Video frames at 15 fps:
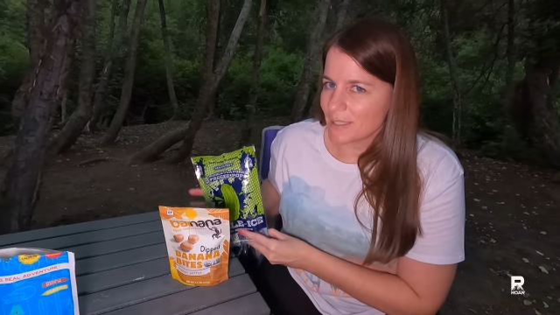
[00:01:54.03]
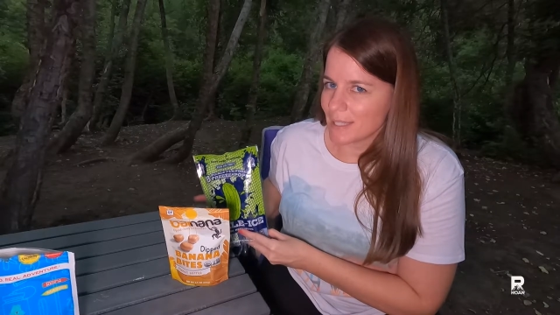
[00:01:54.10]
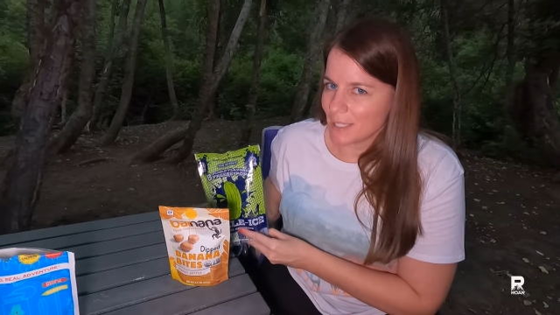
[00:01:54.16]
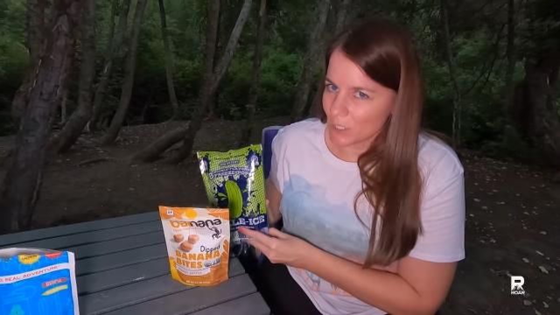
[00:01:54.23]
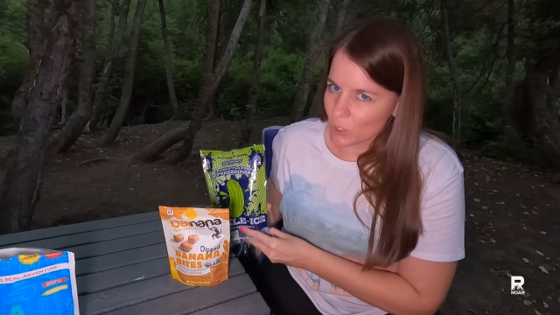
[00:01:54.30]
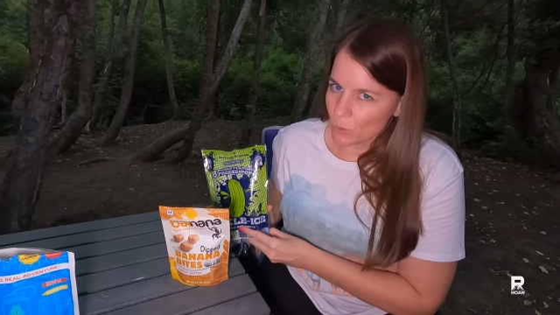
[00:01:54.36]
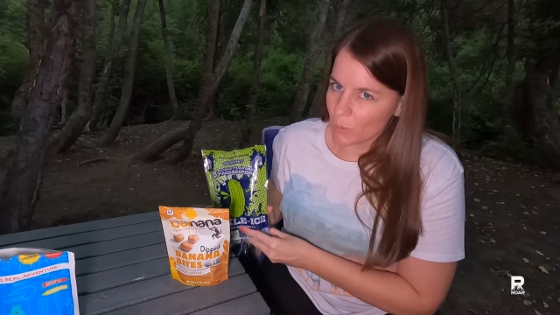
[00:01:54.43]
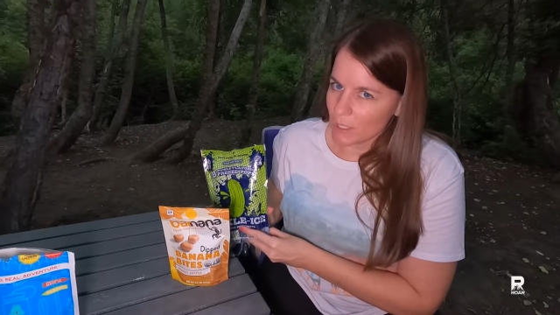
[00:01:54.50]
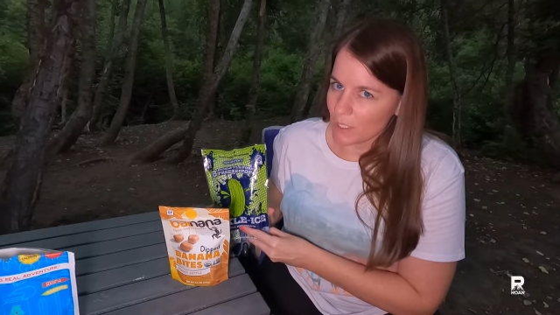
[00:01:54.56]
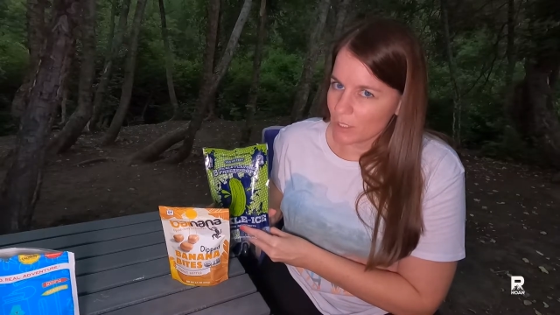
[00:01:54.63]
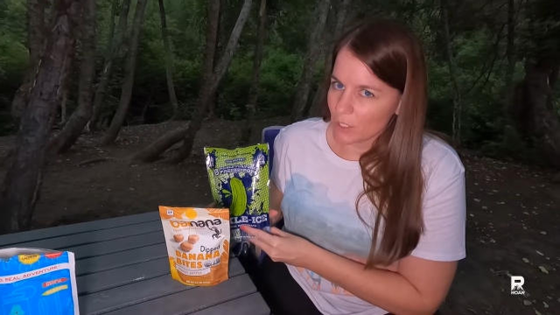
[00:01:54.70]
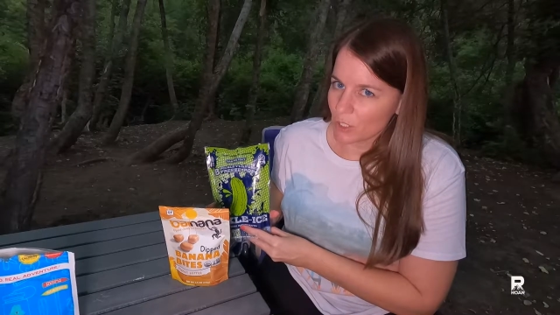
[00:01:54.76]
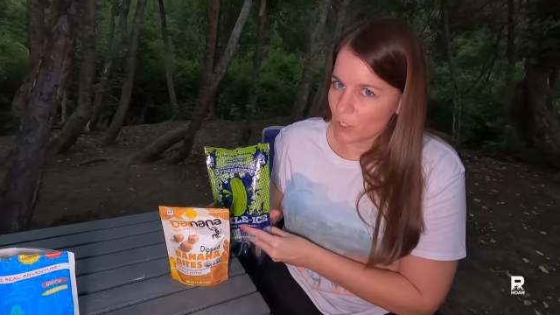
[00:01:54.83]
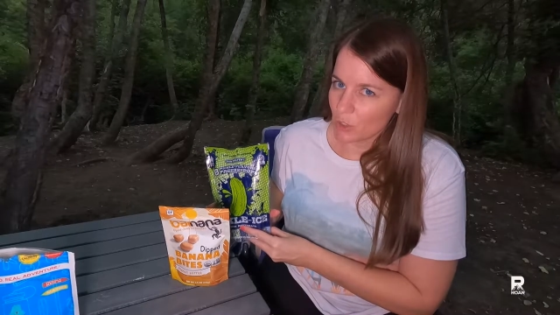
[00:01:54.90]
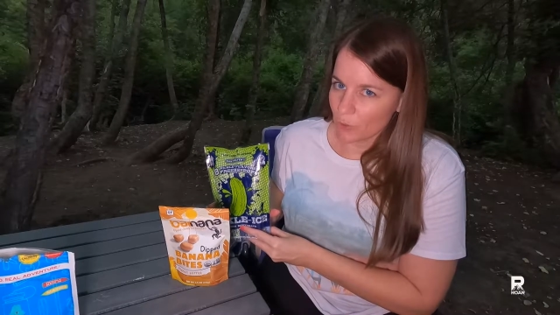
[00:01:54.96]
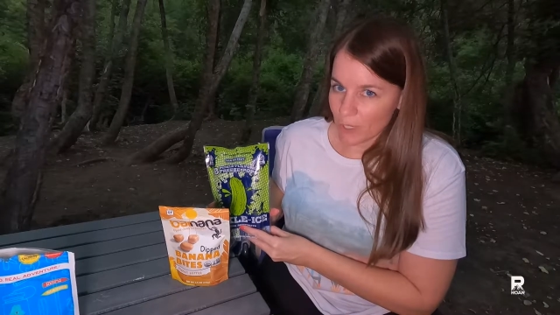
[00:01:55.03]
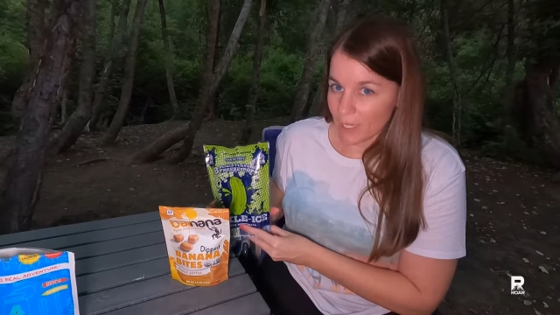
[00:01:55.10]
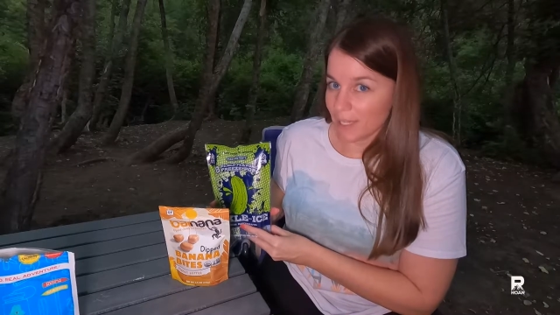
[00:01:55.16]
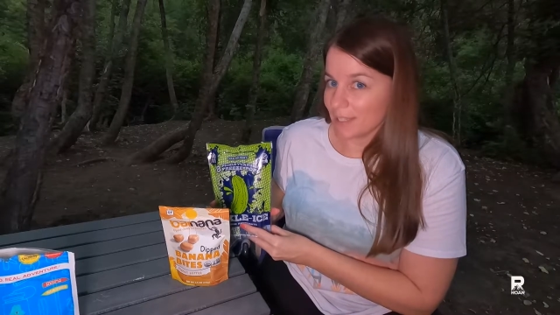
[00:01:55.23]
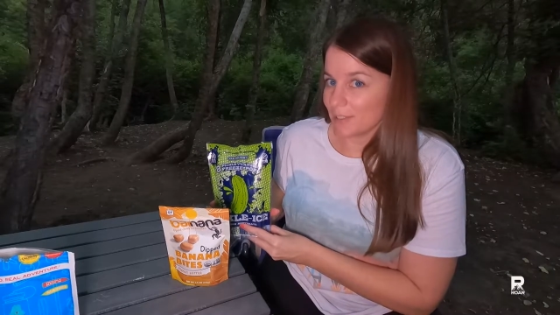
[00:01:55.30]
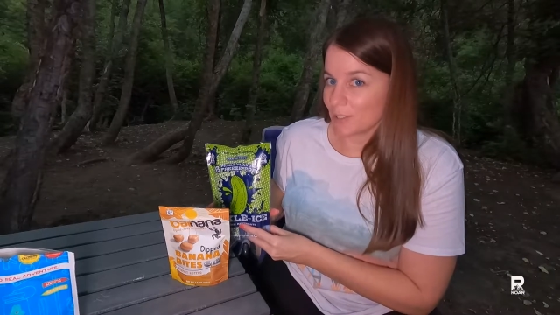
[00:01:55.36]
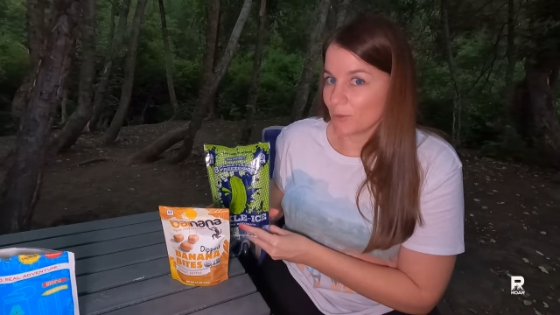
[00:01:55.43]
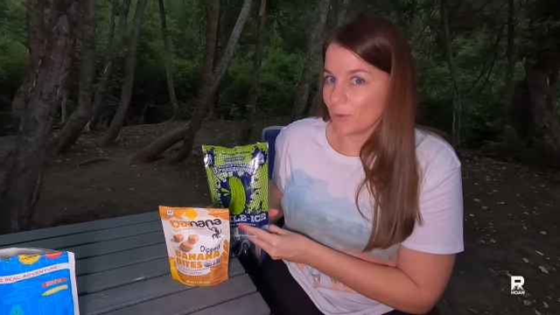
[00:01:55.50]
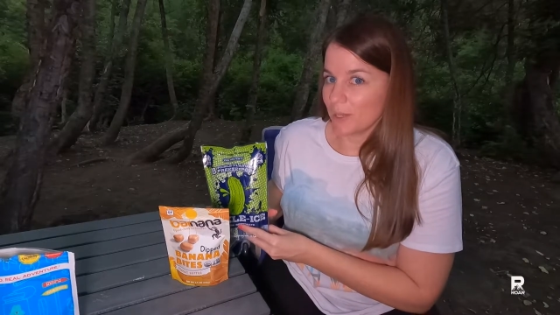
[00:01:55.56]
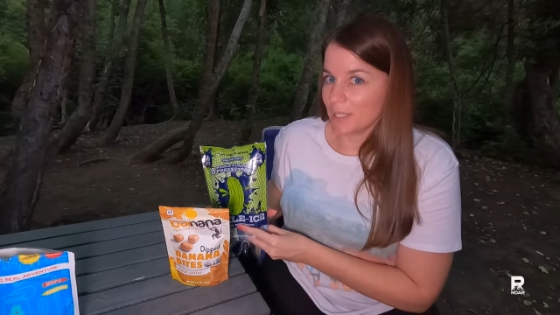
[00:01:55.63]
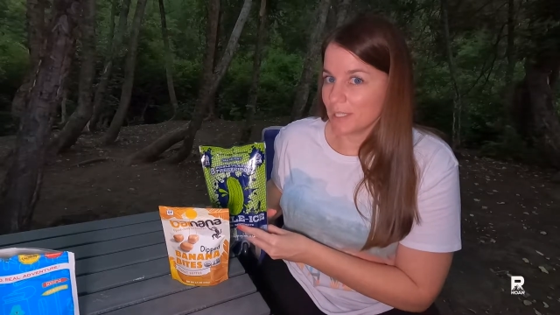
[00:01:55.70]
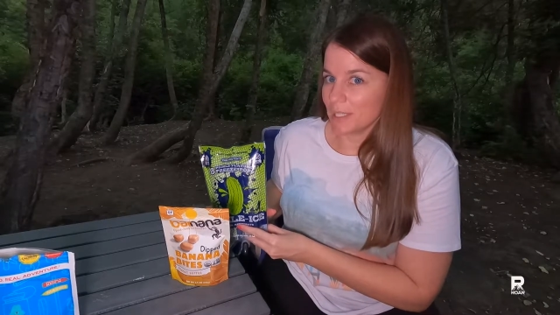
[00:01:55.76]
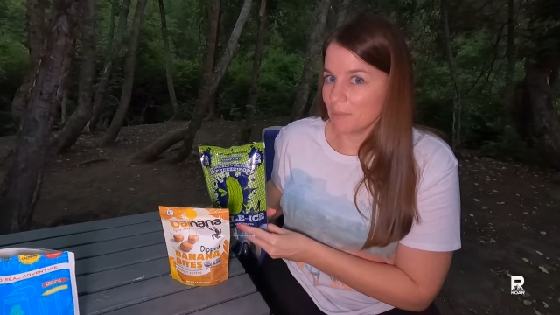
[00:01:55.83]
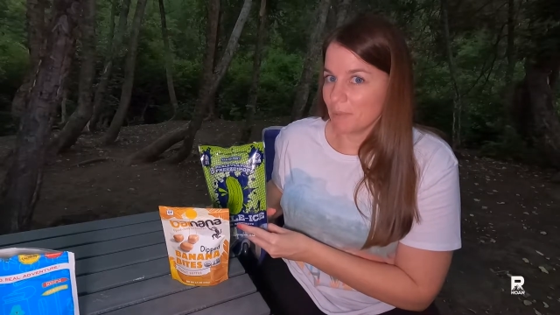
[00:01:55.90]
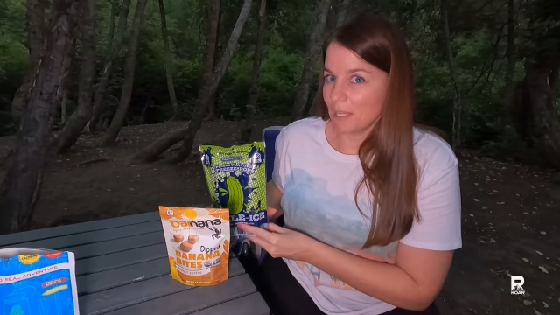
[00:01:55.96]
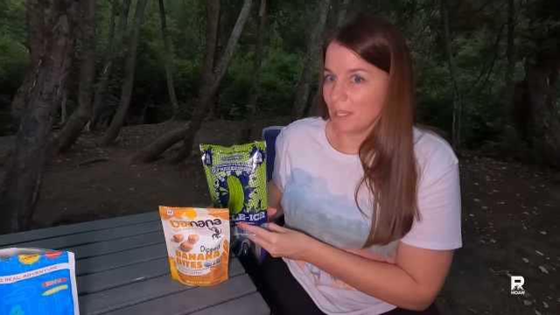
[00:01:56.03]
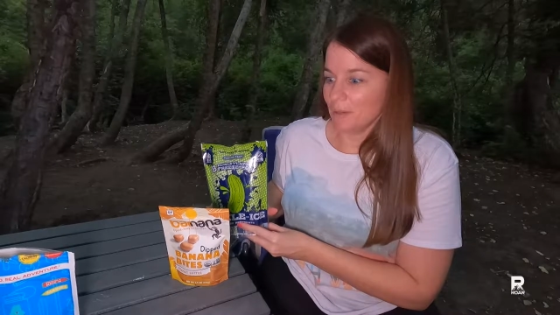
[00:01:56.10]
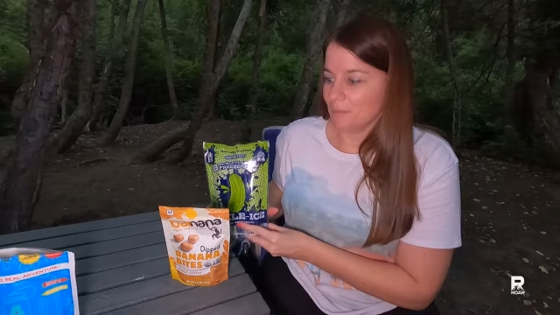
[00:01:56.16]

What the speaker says: this week's drink is going to be.